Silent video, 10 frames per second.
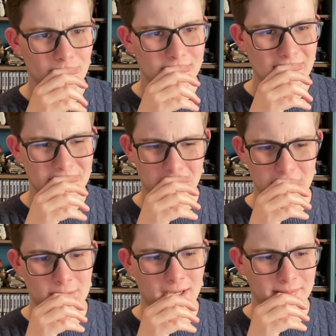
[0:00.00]
So that's not
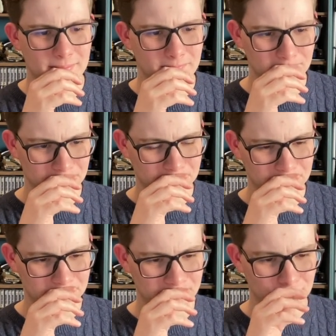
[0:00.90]
too bad.
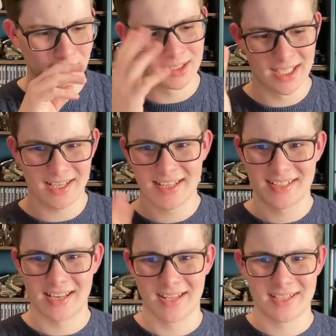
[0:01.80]
Well, I, I
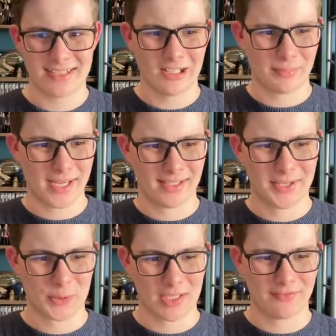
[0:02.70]
say that. He's still paying
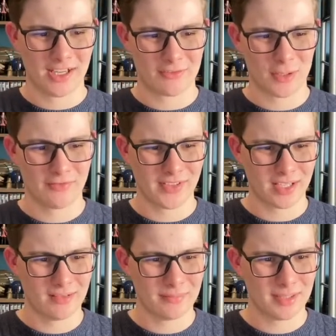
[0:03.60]
like 25 quid a
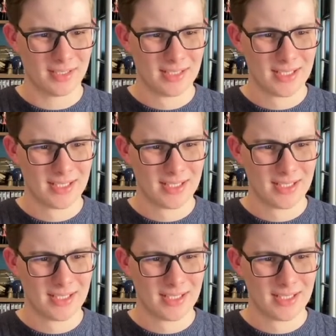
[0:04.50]
figure, but